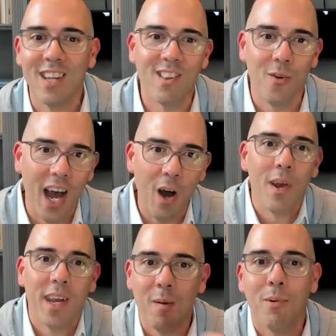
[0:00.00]
So how we
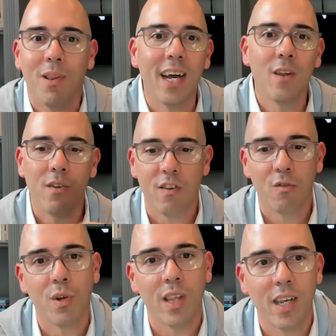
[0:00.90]
can apply those is
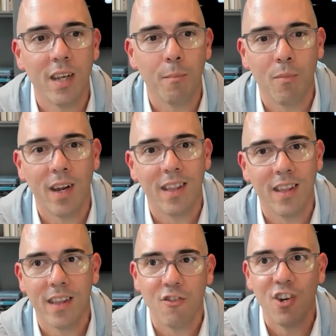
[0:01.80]
really in
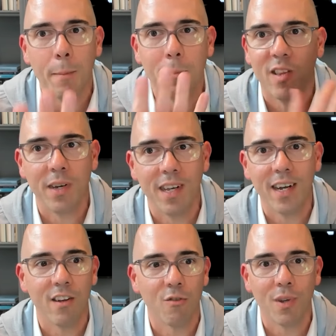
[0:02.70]
the jobs to be
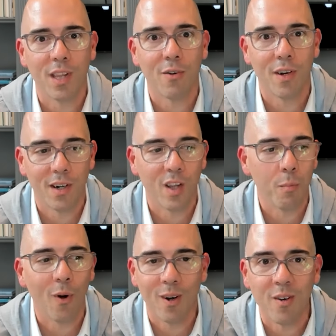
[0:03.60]
done is really critically
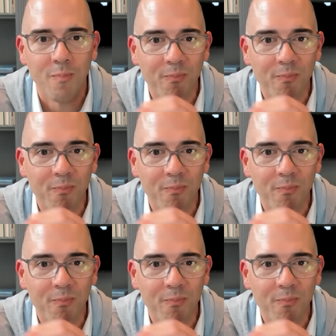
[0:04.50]
important.